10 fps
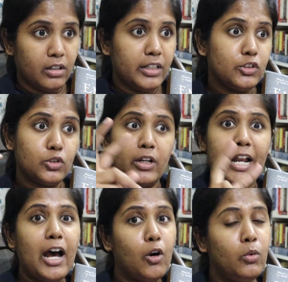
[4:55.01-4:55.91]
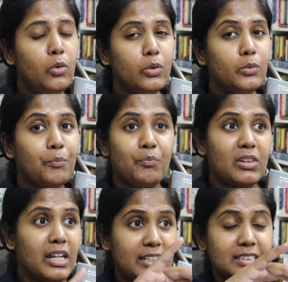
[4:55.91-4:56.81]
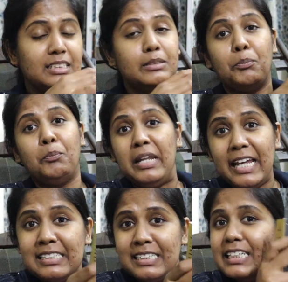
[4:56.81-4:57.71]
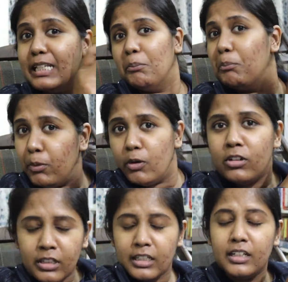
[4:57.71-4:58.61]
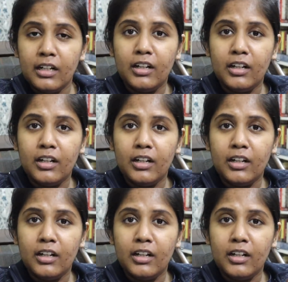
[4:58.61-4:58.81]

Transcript: And so now is the place in the book